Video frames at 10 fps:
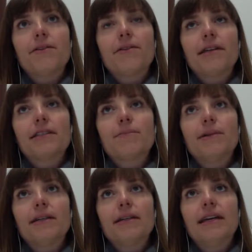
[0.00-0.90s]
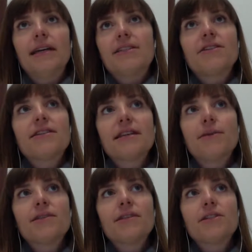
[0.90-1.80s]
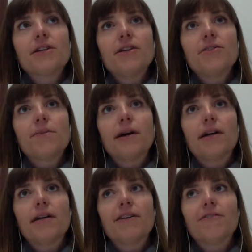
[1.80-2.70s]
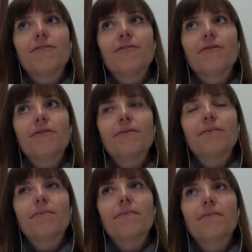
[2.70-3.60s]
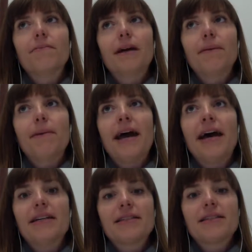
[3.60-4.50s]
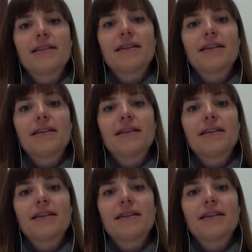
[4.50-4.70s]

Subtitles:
things, but it was such a huge part of my past.